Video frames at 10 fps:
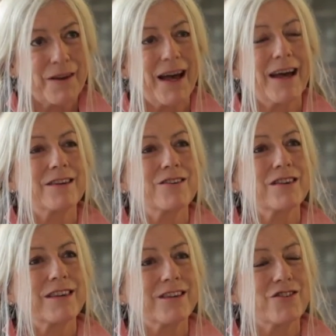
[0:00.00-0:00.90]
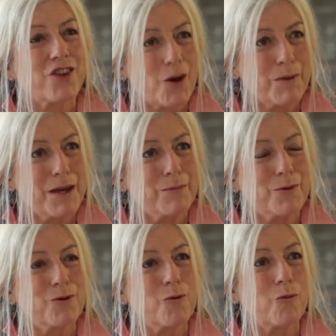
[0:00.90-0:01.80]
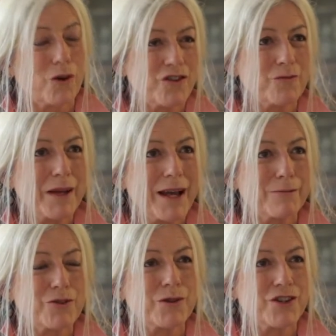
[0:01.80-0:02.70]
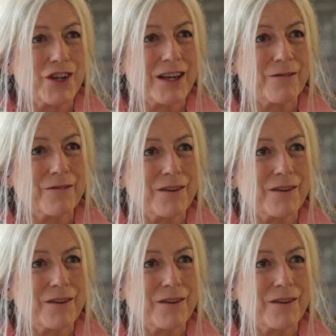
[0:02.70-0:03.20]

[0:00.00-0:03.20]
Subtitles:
and then show people what you've been able to achieve.